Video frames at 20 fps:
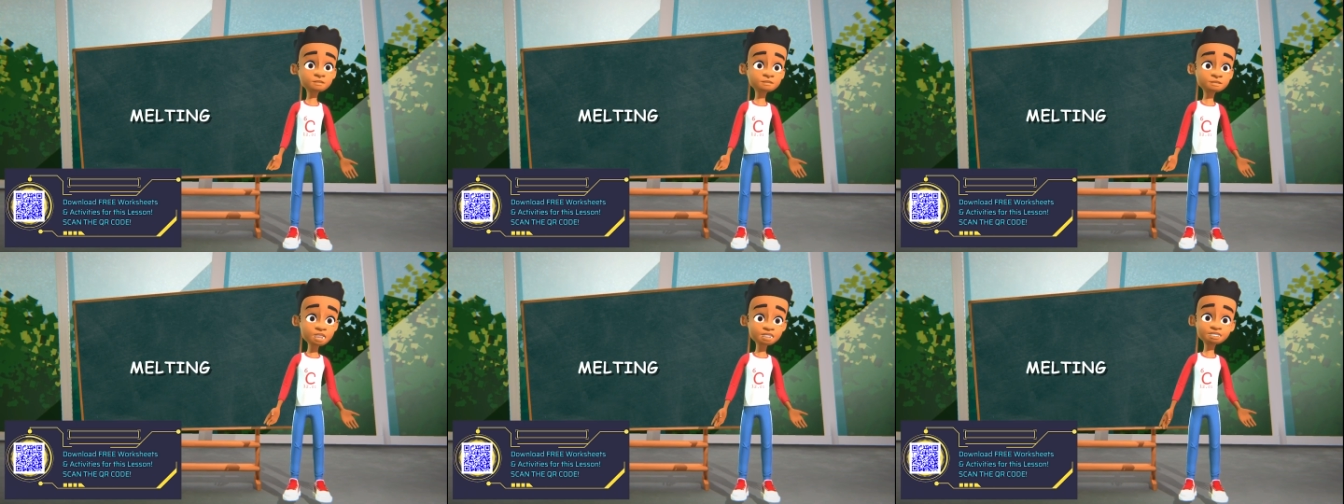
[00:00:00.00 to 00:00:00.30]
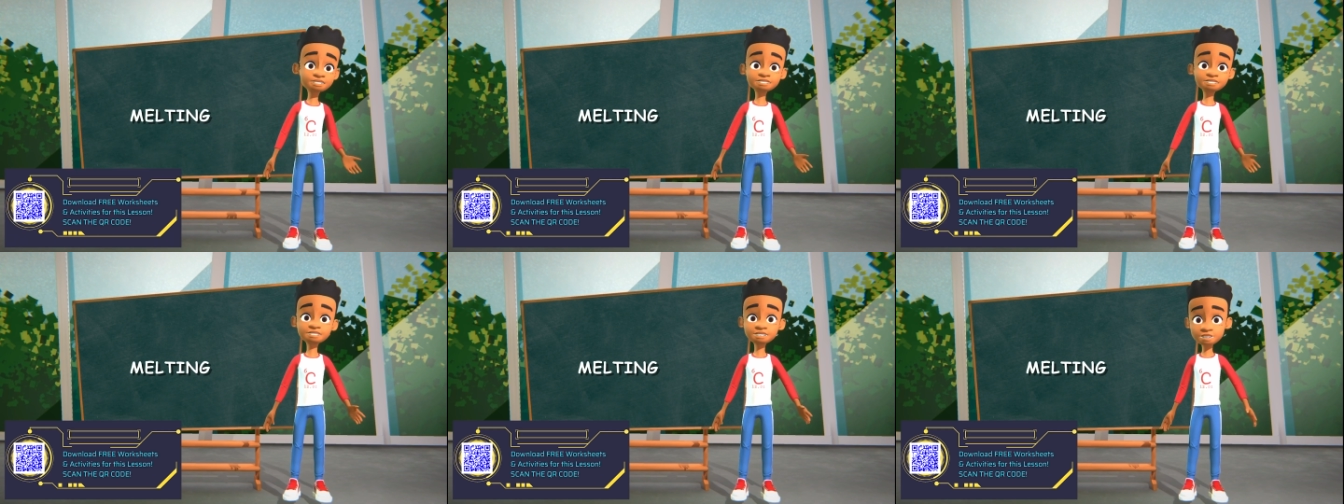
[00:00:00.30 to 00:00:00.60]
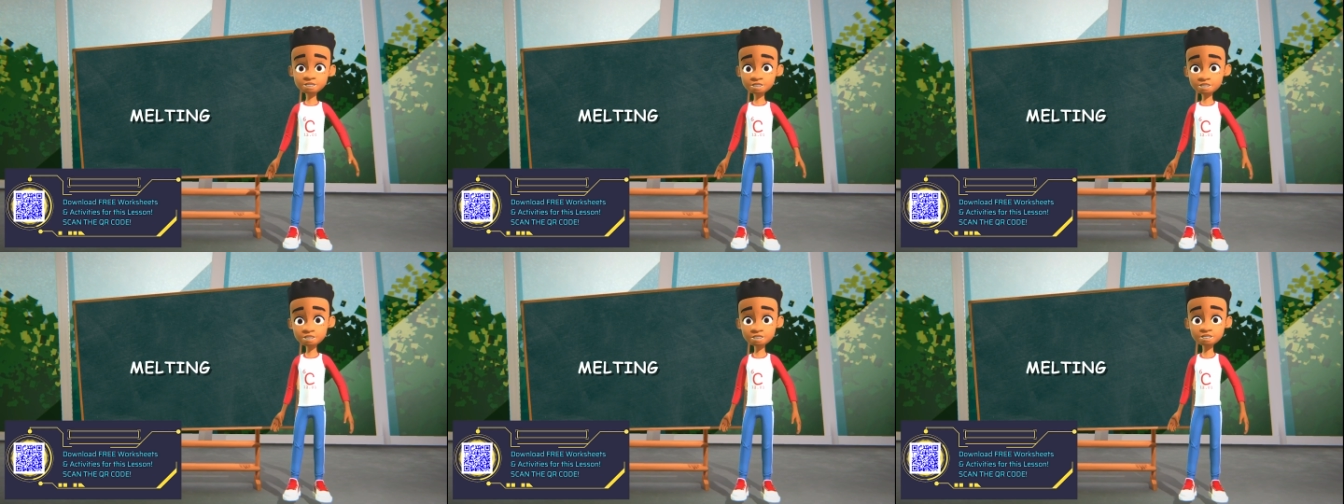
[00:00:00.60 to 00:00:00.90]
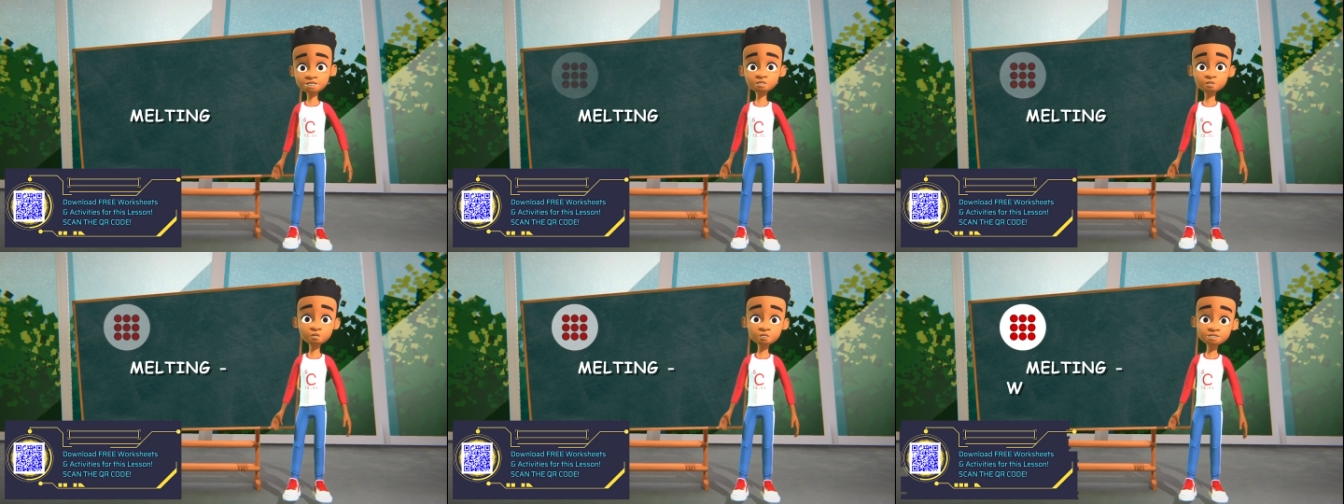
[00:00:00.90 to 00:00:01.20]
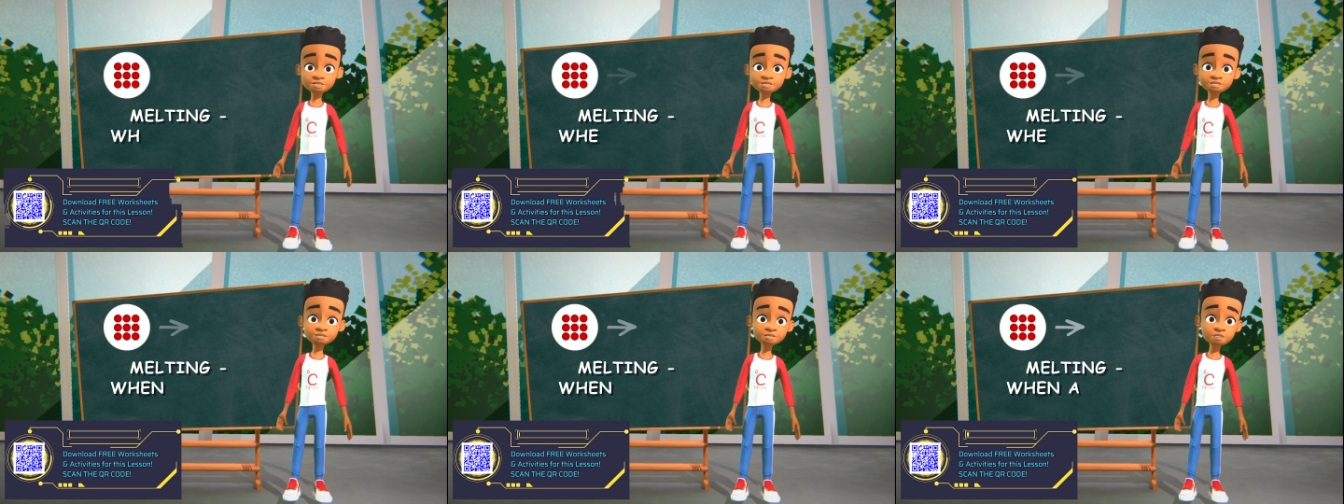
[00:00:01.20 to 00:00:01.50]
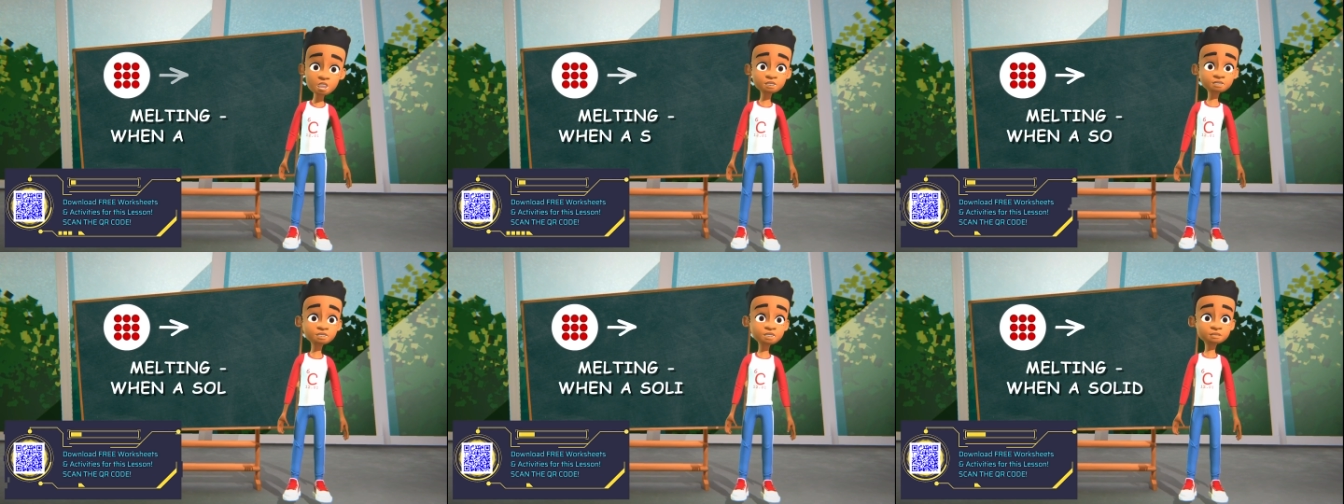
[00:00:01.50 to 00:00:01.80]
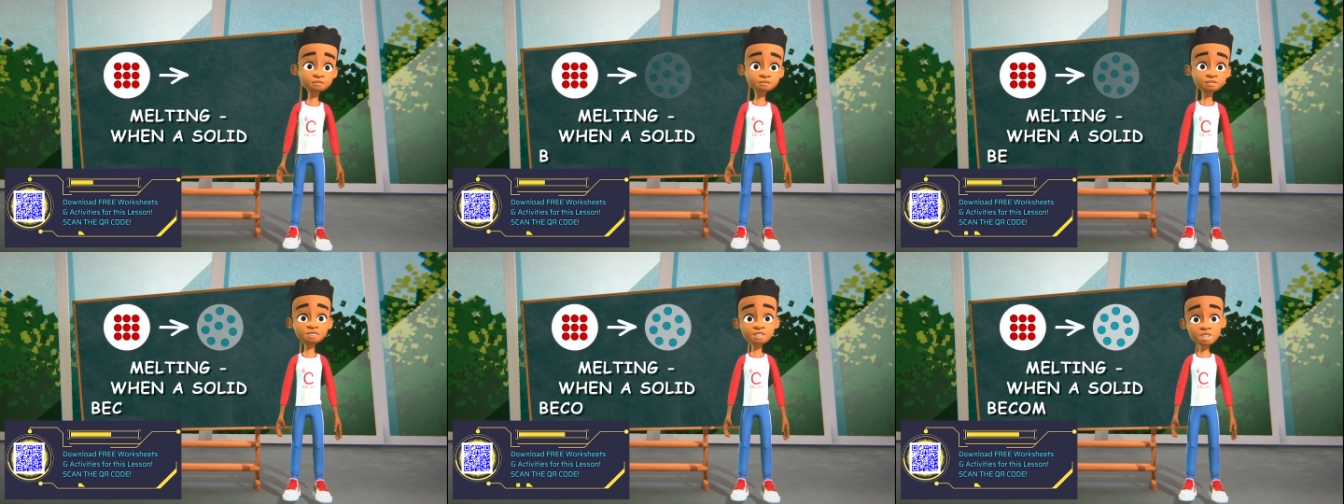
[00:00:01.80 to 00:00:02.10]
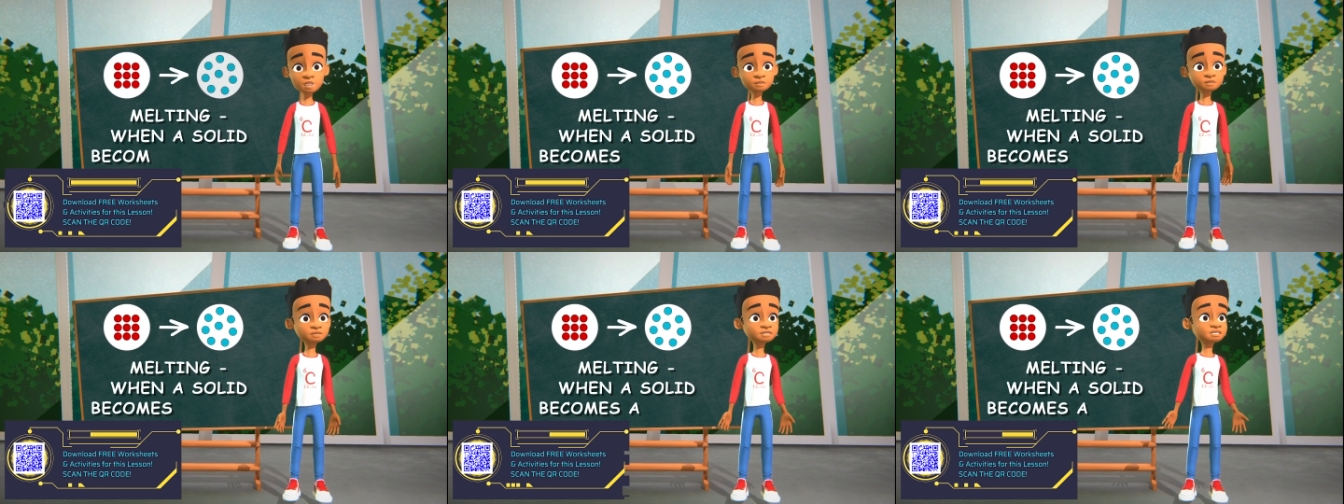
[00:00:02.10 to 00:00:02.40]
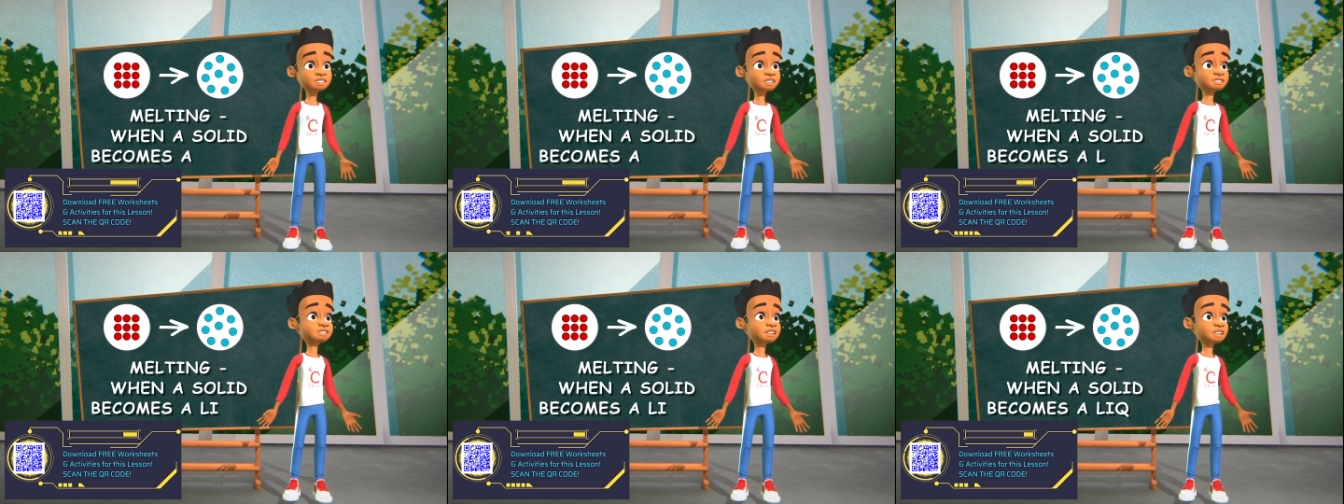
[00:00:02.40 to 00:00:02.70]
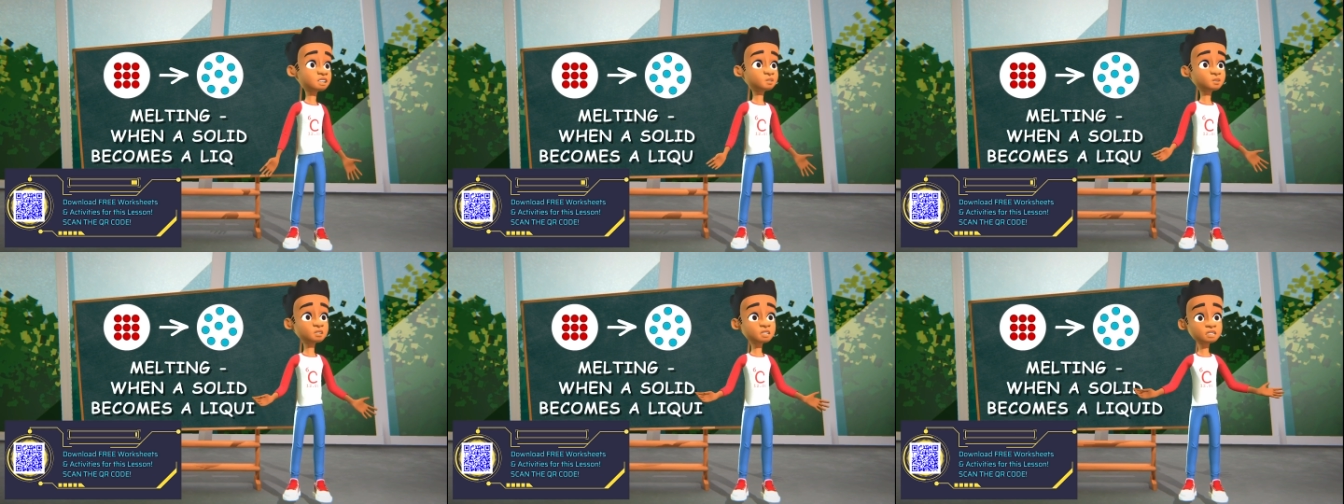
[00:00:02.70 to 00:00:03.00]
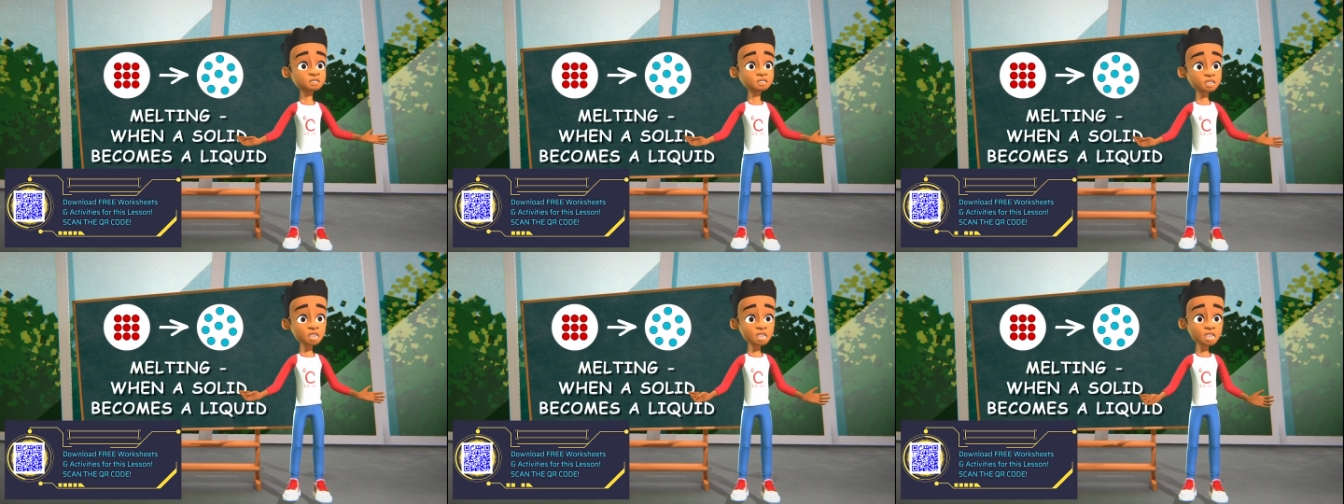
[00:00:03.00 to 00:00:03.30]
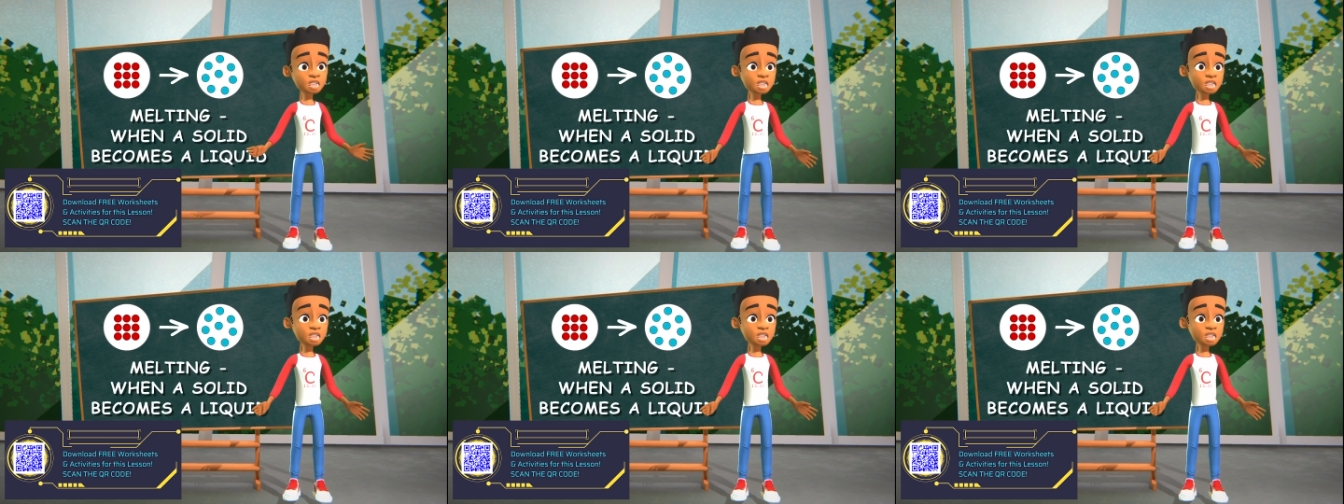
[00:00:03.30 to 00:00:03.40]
Melting is when a solid becomes a liquid.